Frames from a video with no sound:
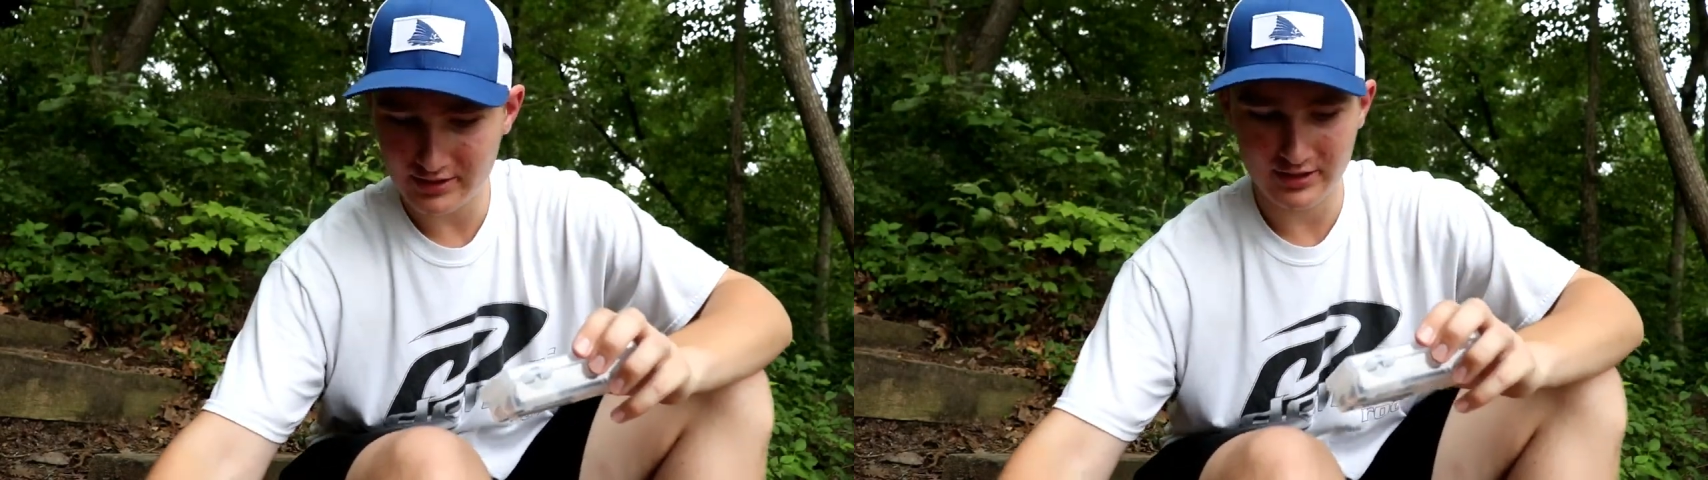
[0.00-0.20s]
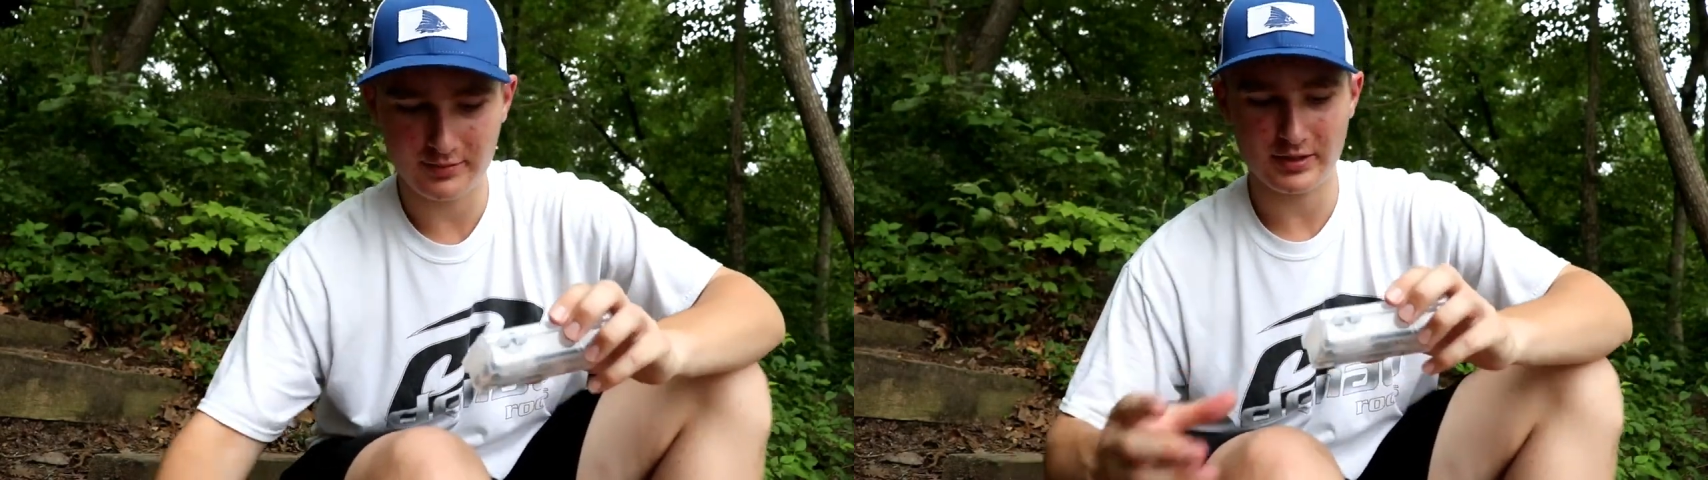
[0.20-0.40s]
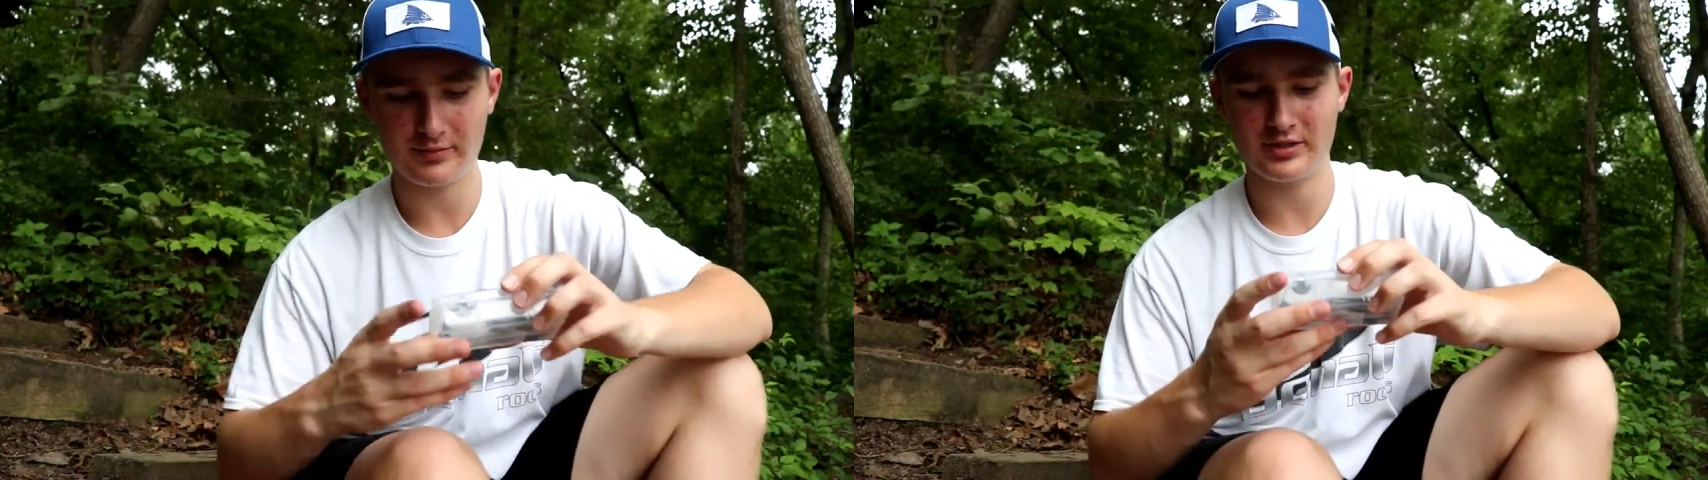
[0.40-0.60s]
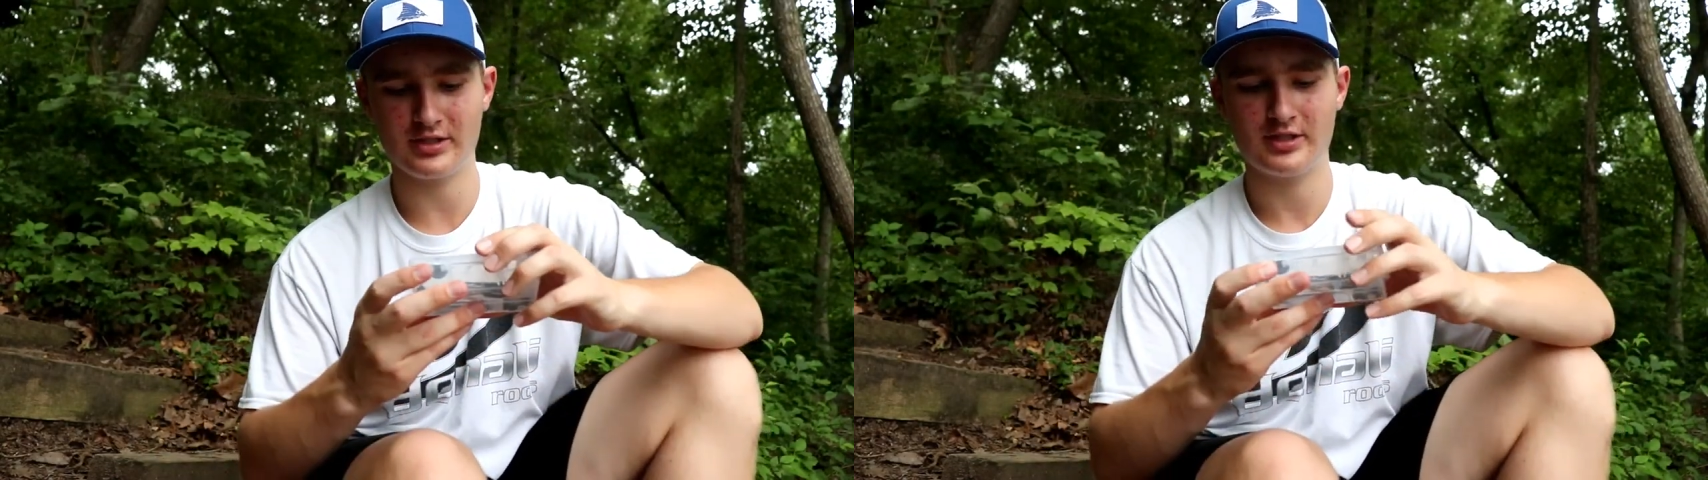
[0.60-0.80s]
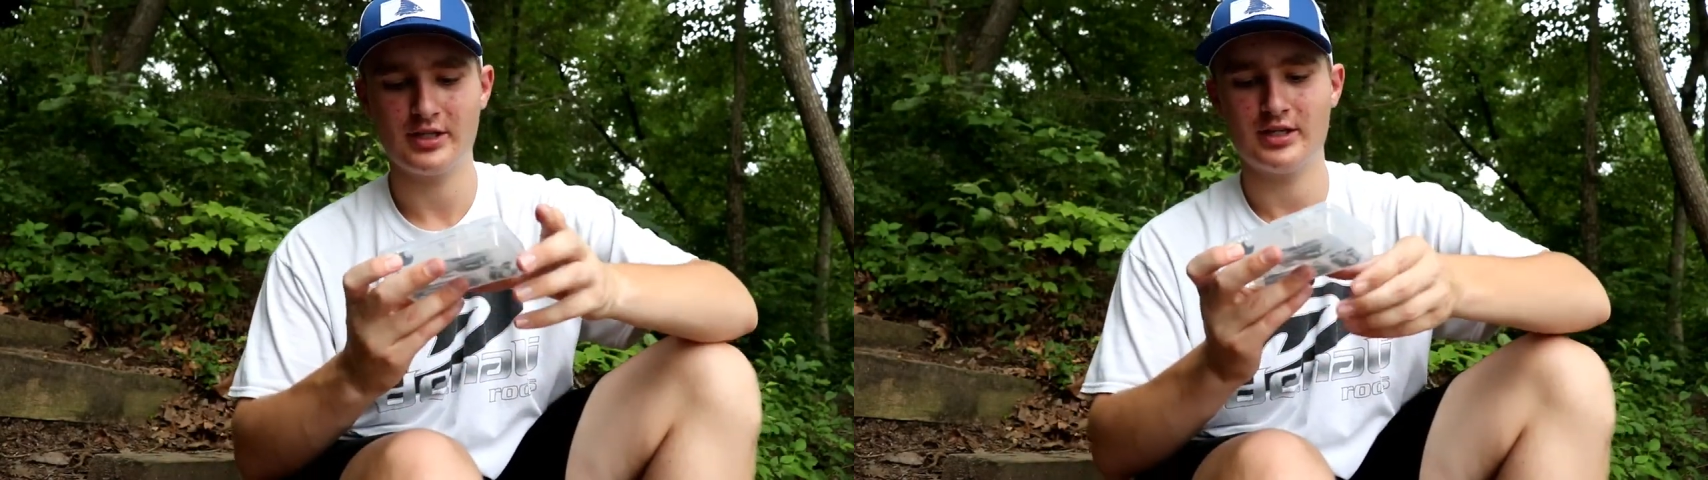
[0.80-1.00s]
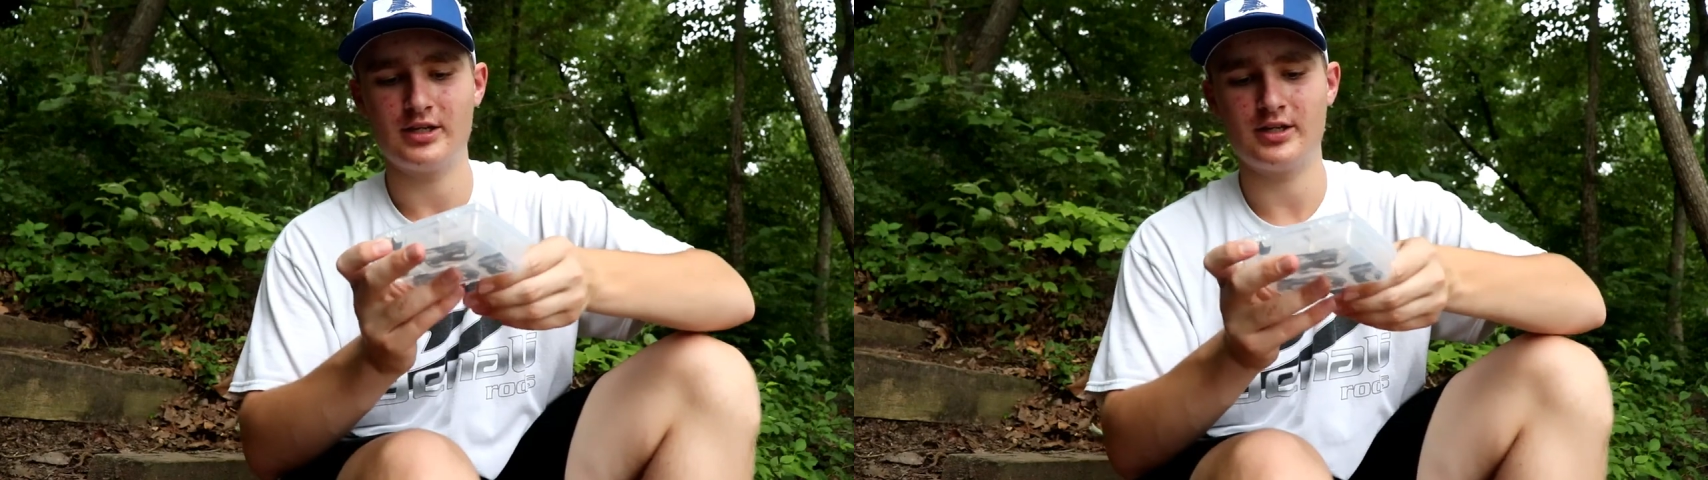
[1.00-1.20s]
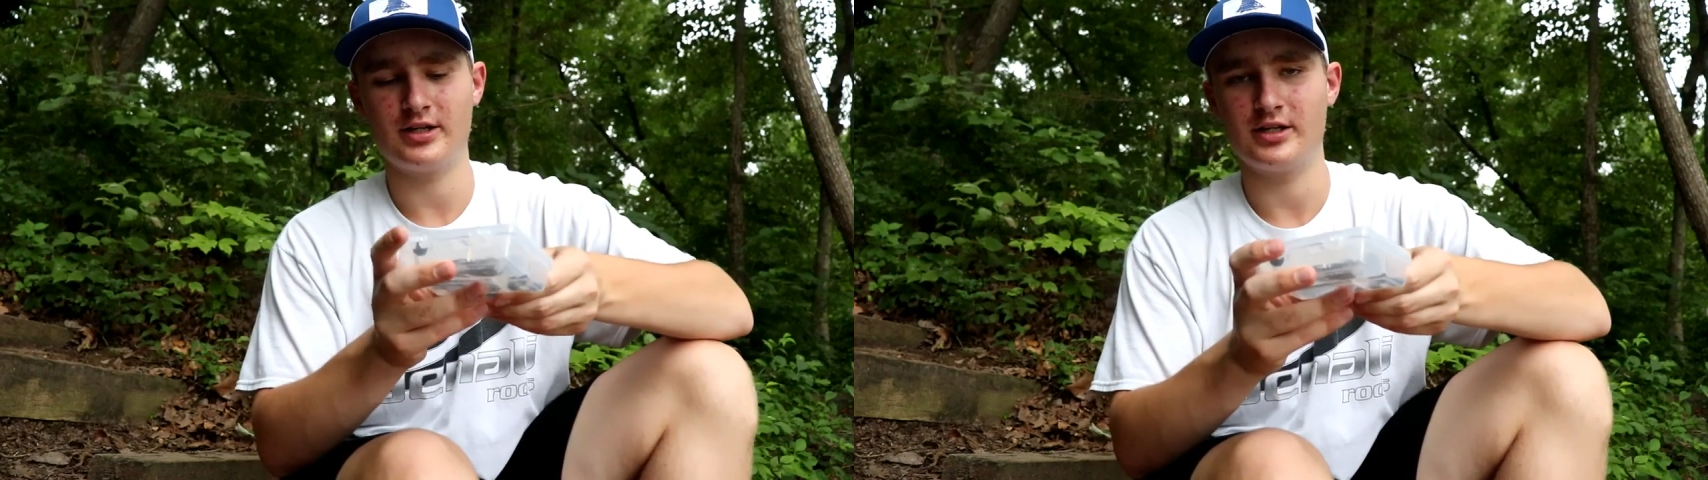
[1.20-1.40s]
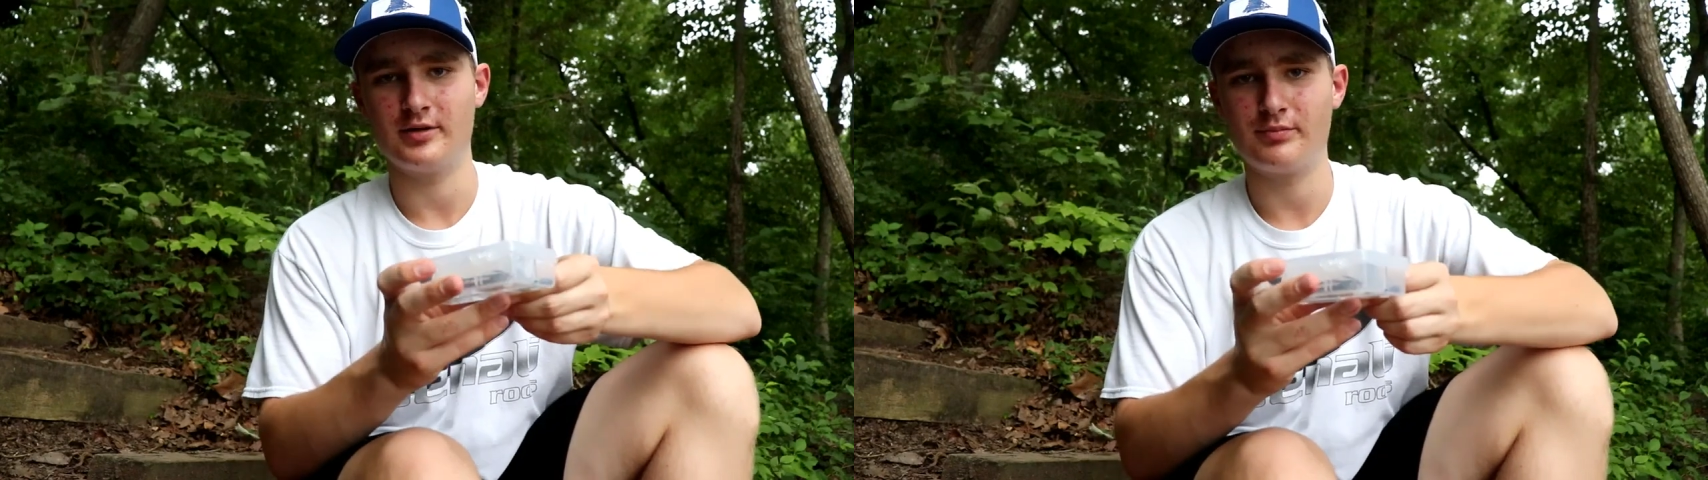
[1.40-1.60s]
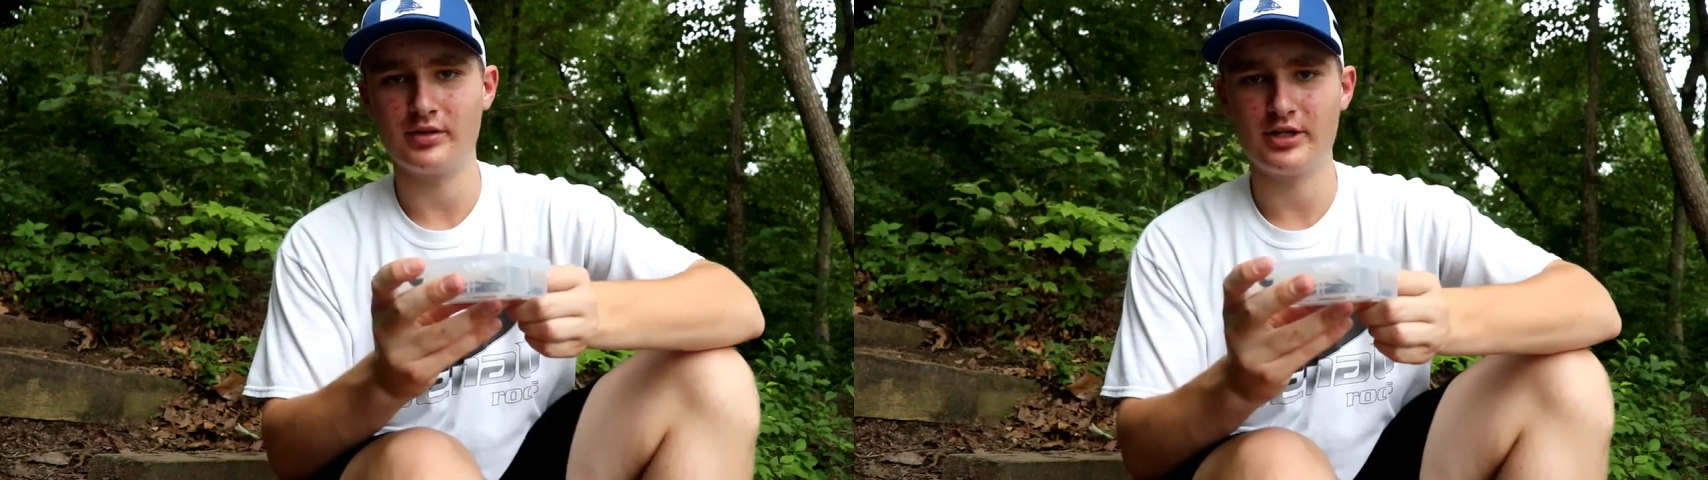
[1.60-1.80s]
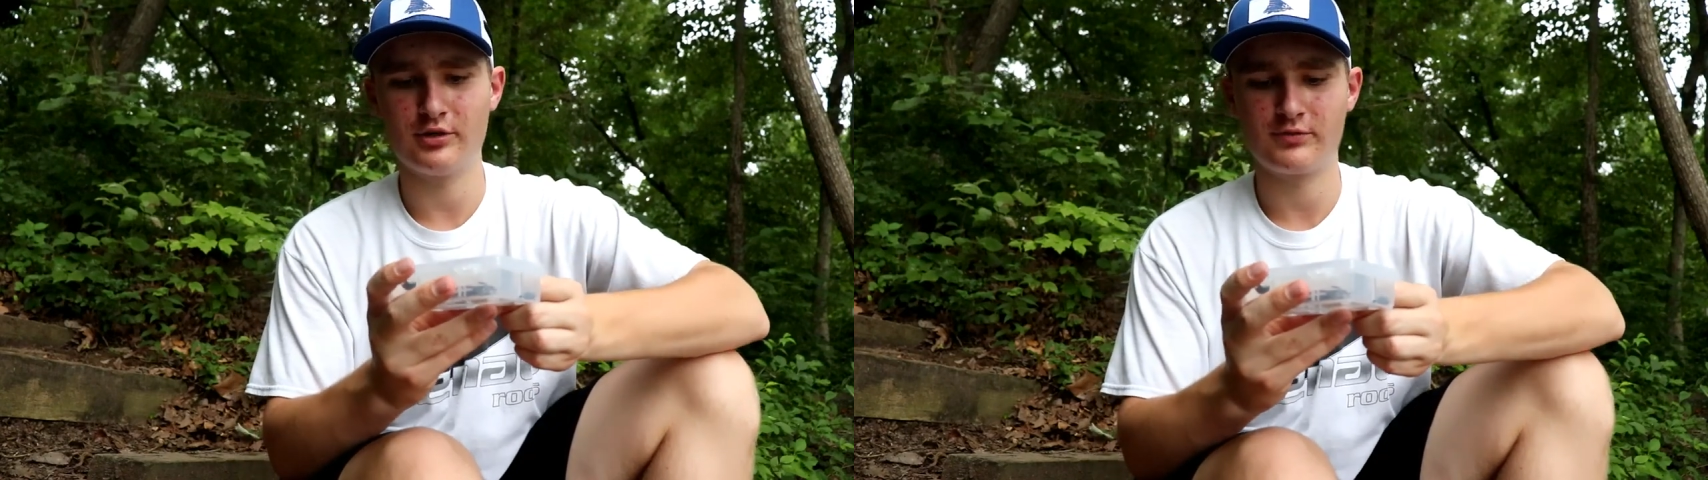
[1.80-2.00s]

I'm gonna play